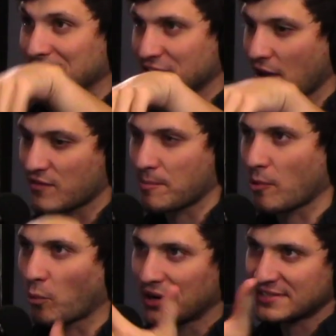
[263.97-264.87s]
of it,
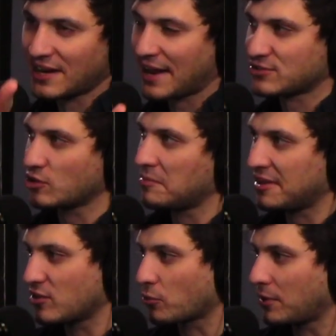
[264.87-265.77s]
but what does it actually
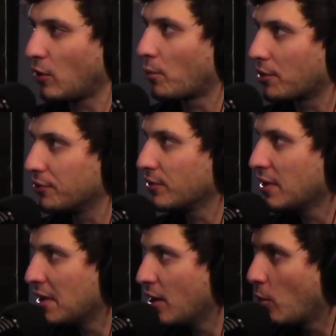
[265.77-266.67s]
mean in the real world?
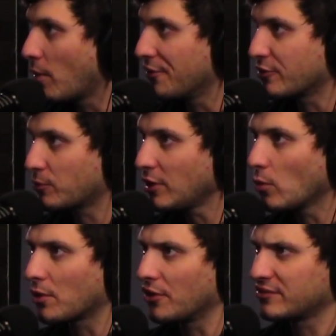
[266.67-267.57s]
Well, in the
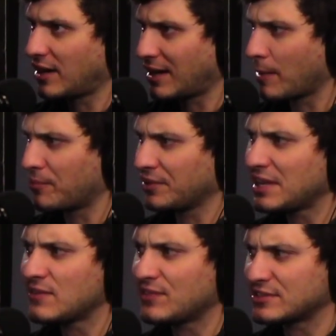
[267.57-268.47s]
real world, and I
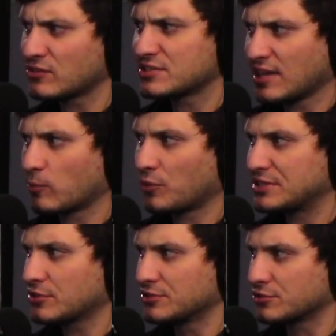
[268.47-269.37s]
believe these are the same
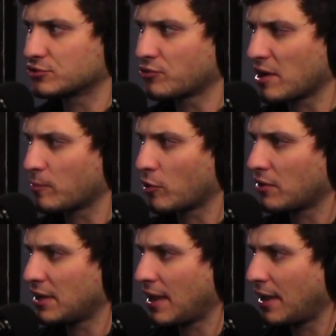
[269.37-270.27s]
researchers, Greg
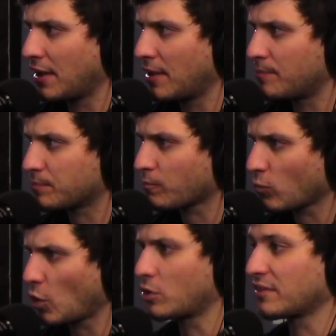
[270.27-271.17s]
Murray and...
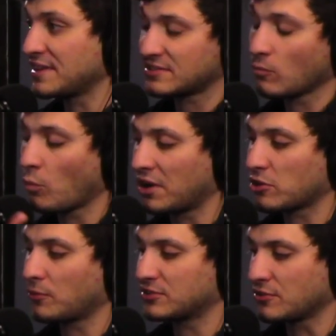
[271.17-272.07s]
or at least one of
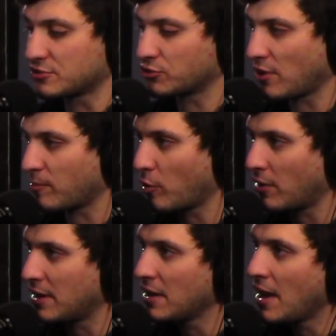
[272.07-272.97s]
the researchers, Greg
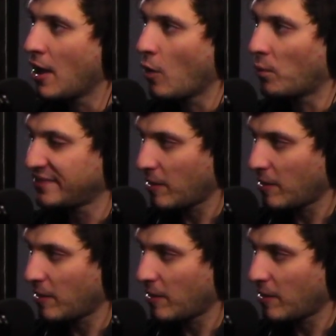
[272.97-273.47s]
Murray, what that